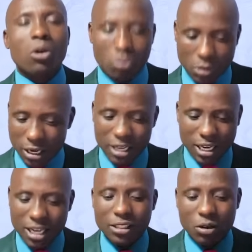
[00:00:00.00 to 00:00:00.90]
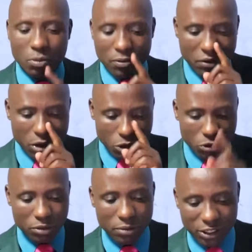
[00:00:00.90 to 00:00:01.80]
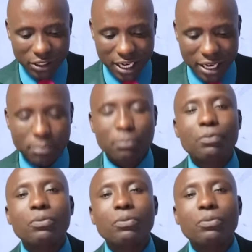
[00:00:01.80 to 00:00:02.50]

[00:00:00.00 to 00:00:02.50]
Let's go before you go to Ndumberi Stadium.